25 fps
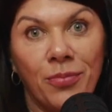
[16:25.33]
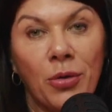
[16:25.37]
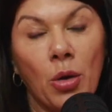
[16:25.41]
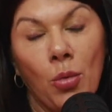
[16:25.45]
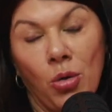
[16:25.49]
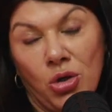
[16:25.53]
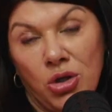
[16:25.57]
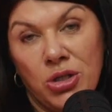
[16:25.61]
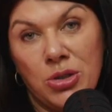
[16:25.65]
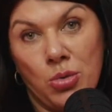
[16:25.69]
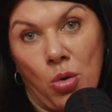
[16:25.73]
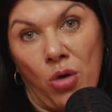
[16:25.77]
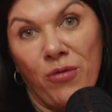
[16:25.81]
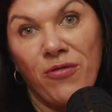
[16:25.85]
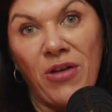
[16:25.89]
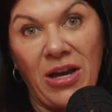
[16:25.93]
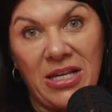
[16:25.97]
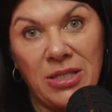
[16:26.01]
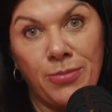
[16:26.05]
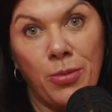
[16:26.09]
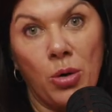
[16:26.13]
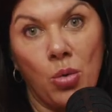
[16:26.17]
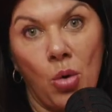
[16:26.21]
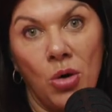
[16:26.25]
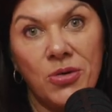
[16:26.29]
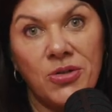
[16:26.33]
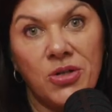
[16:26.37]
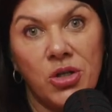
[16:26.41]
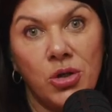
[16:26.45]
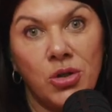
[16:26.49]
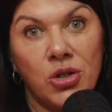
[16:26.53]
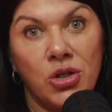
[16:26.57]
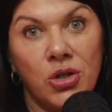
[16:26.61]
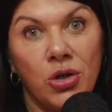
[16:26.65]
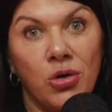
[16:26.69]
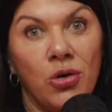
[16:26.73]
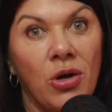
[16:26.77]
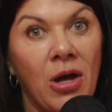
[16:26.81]
which is what Facebook wants you
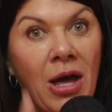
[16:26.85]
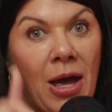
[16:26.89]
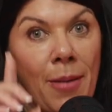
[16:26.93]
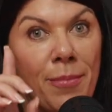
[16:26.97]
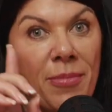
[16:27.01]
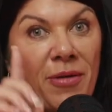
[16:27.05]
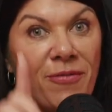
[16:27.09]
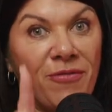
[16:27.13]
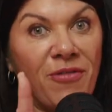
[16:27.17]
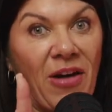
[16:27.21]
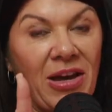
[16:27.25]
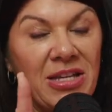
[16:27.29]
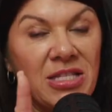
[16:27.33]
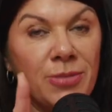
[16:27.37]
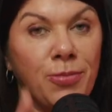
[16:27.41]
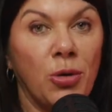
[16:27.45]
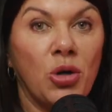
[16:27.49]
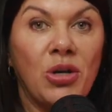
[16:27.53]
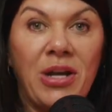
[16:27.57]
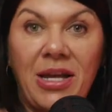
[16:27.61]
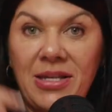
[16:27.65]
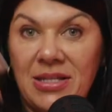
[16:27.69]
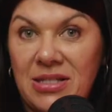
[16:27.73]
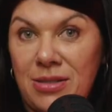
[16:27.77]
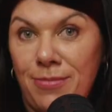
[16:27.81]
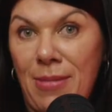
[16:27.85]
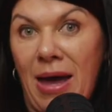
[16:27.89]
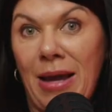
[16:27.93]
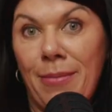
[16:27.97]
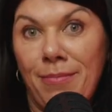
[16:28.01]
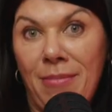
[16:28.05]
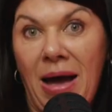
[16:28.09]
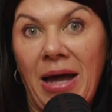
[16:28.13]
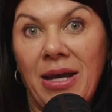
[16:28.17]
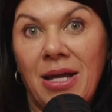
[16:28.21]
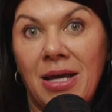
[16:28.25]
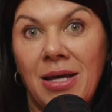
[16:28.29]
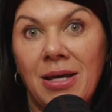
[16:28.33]
to do, but Facebook needs to make
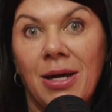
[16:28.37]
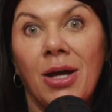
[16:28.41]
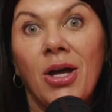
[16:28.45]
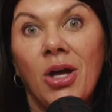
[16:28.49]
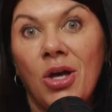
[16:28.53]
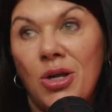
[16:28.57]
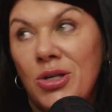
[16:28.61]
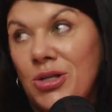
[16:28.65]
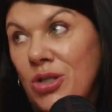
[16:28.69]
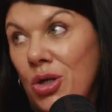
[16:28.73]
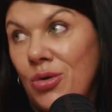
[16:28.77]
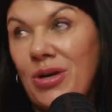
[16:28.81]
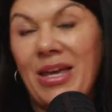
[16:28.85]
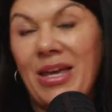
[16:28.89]
money, so